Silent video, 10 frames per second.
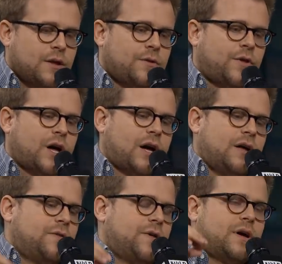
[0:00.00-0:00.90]

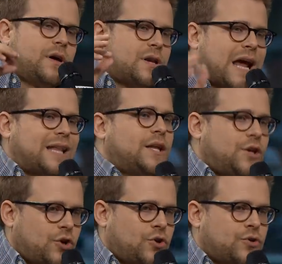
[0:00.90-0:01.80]
The, the nightly
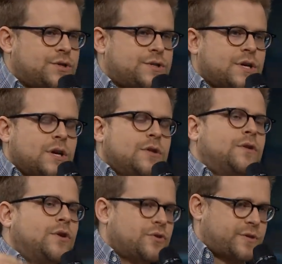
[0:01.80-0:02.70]
news,
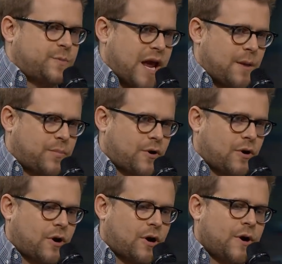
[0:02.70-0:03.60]
the
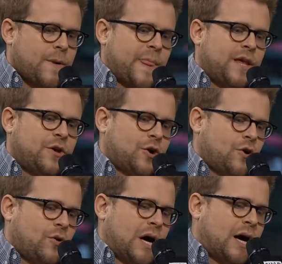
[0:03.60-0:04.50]
newspaper, you
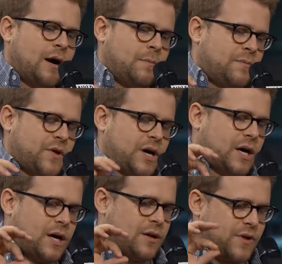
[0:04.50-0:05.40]
know, um,
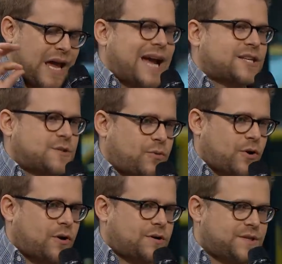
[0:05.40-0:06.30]
the, the
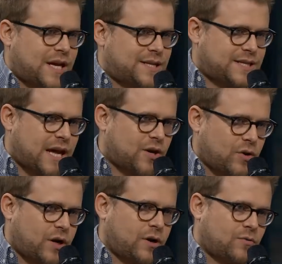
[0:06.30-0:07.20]
experts, et
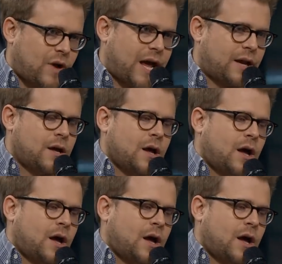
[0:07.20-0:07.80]
cetera, right?